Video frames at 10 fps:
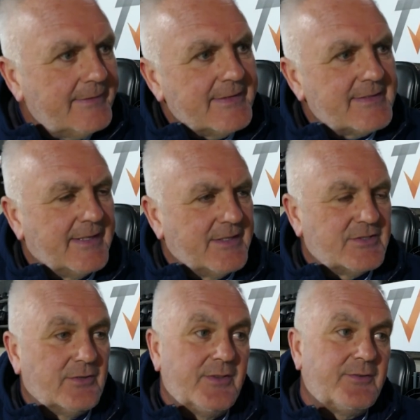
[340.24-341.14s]
a
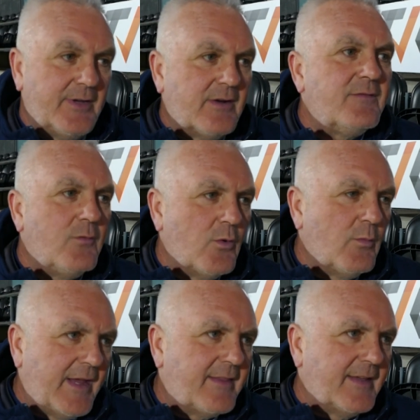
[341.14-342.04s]
sort of 3 or 4
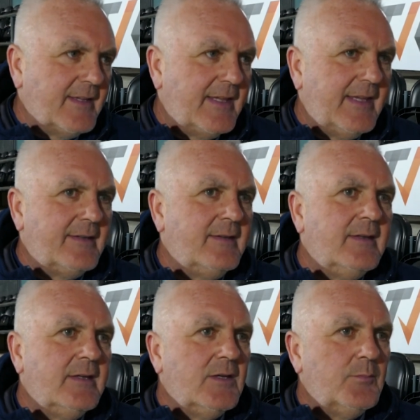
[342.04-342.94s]
week thing again.
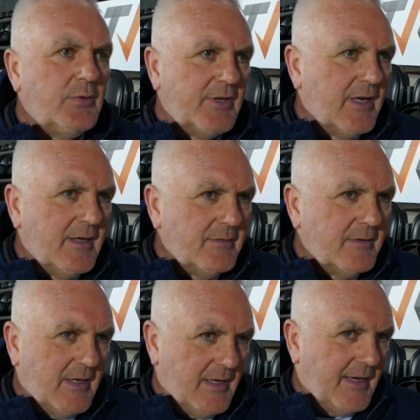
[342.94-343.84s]
But
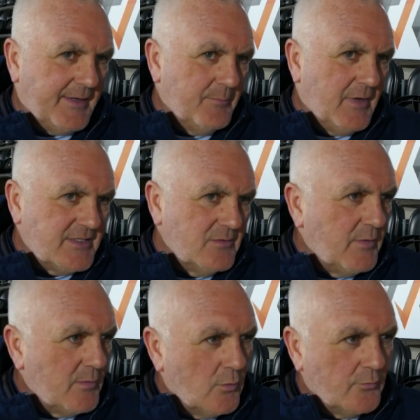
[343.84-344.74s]
I'd imagine
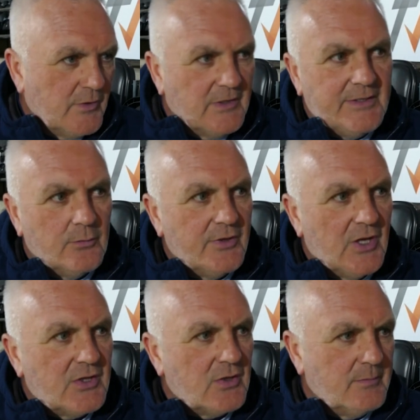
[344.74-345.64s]
we won't really know the
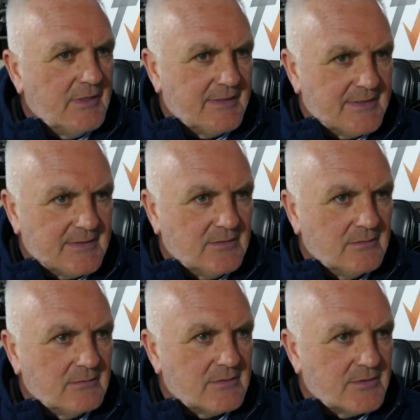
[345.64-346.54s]
outcome of that until
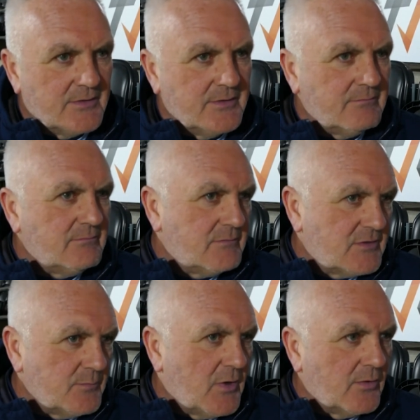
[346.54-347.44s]
sort of
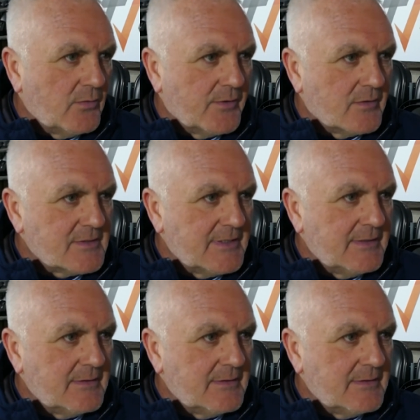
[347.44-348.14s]
tomorrow, Thursday.